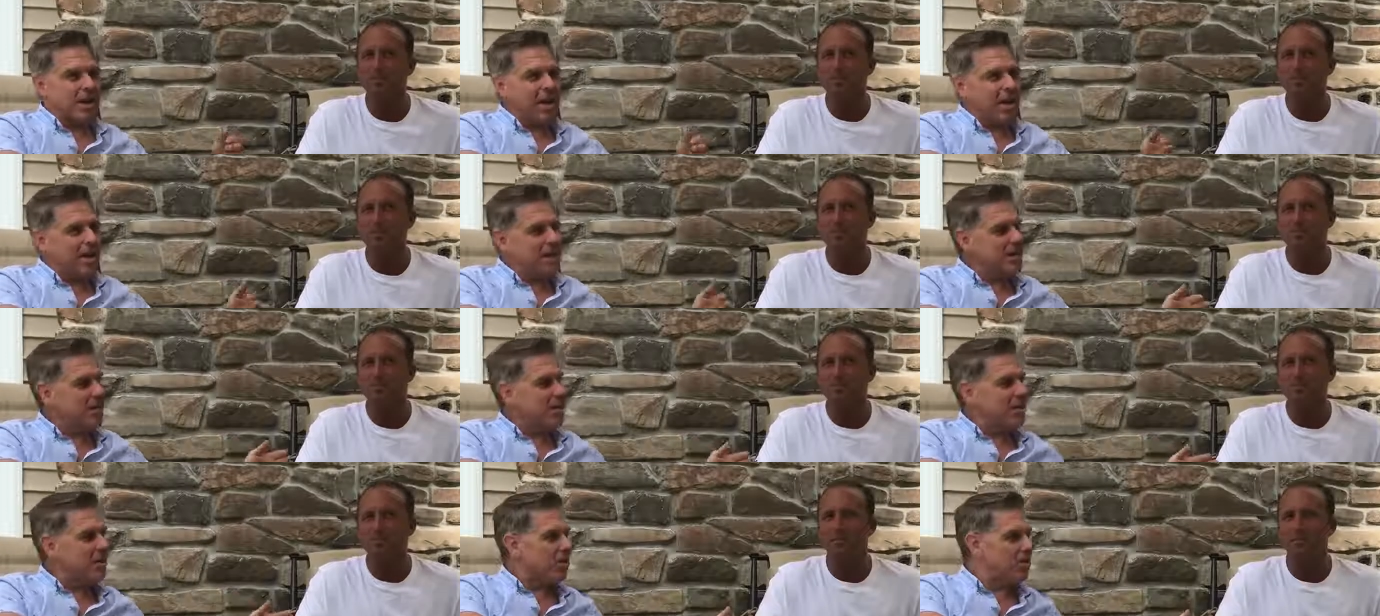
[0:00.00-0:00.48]

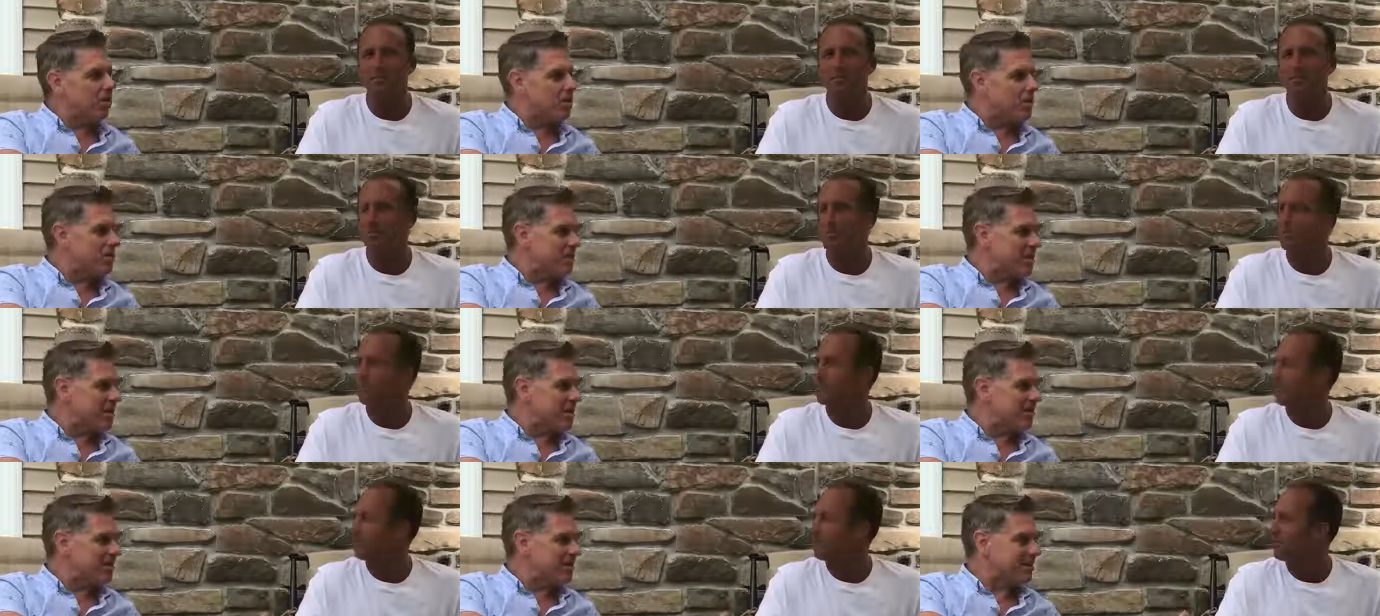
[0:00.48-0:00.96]
Speaker 1: Hey, do you own a
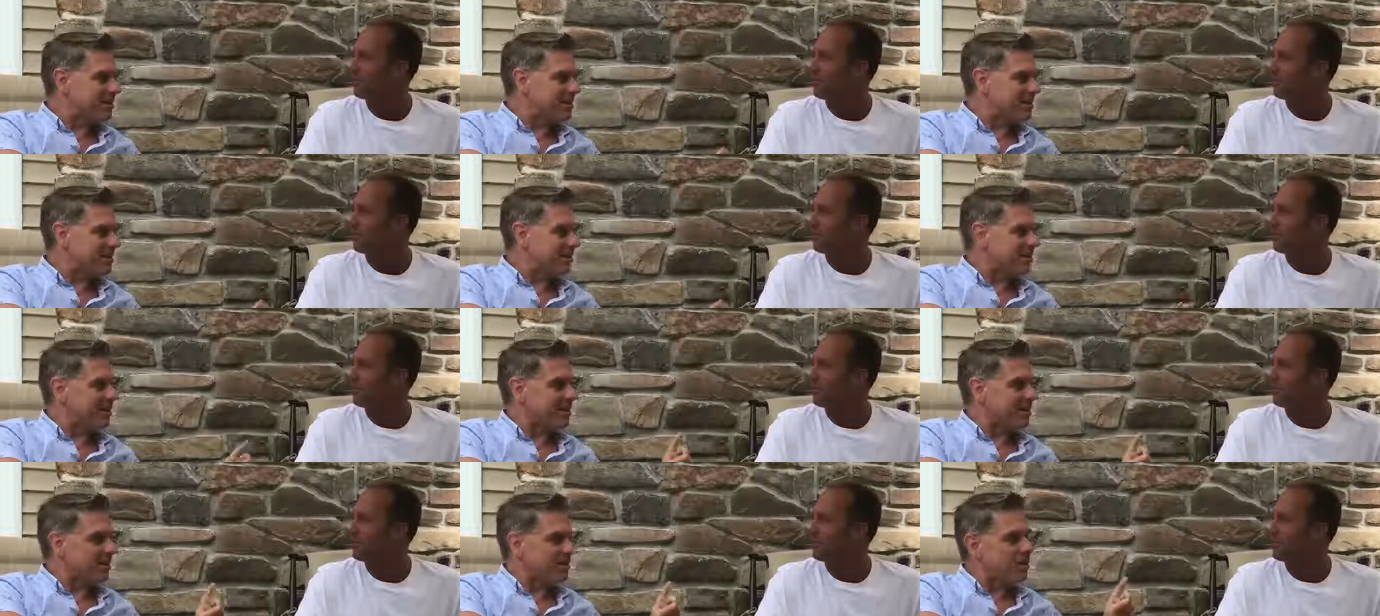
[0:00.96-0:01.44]

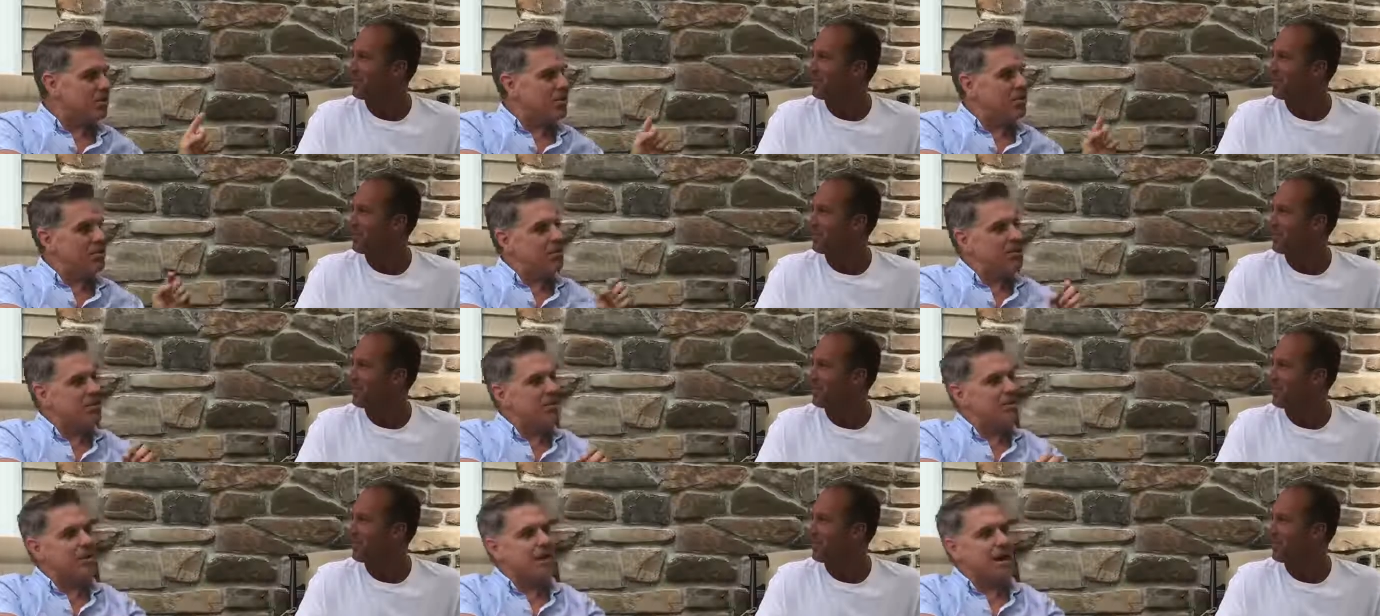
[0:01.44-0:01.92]
business? I know
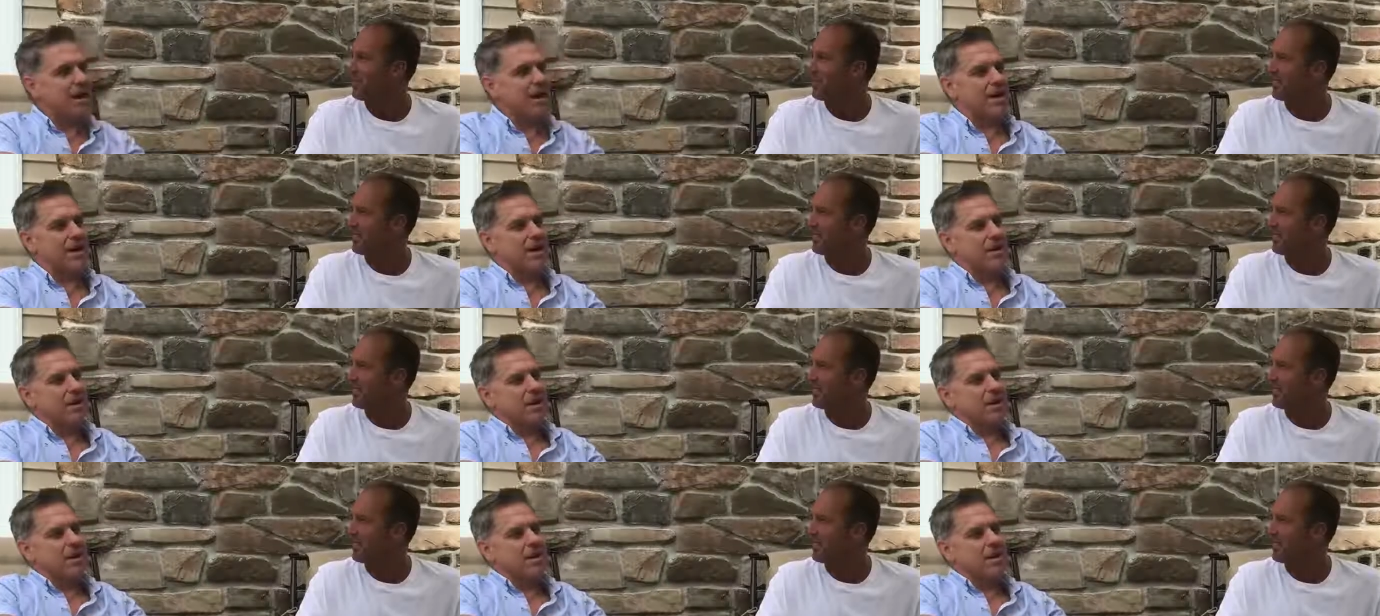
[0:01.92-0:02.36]
you do that.